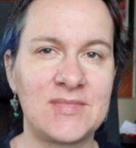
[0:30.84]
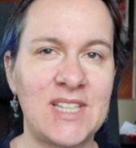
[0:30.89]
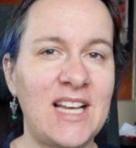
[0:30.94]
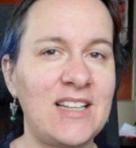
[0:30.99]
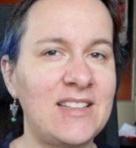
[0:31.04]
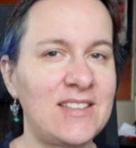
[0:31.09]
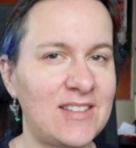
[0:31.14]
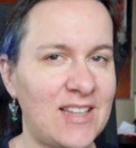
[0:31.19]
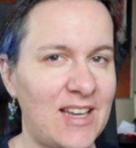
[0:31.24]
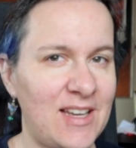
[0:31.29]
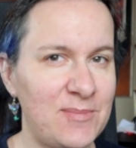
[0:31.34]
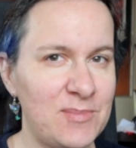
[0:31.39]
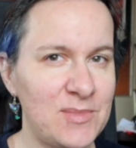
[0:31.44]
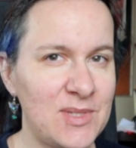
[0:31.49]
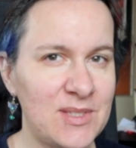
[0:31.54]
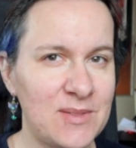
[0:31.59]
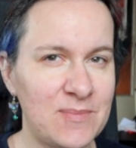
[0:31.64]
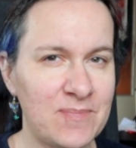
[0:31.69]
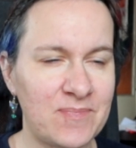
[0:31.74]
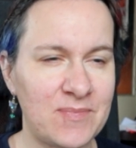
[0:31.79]
at
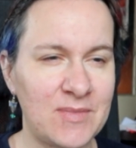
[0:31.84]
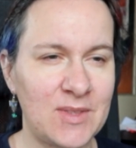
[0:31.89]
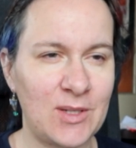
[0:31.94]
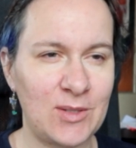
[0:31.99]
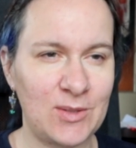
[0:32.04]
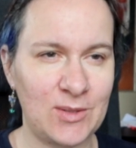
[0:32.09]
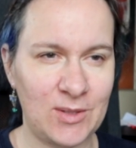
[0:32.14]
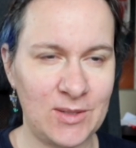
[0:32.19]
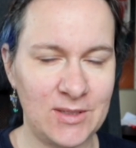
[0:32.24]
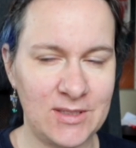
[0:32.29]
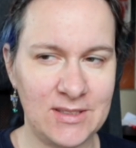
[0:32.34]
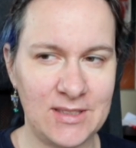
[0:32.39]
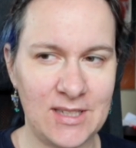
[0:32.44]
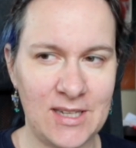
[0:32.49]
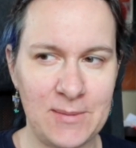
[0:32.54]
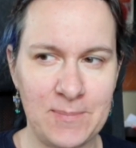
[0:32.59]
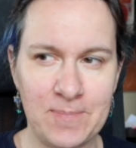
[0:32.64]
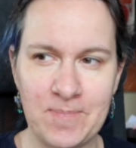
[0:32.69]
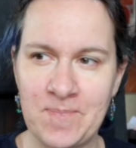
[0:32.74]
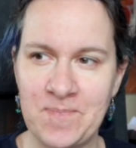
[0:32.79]
times, not all the
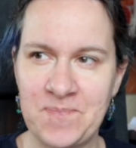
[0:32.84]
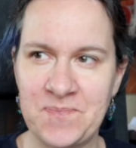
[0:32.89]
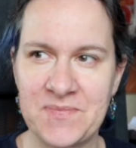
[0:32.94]
time.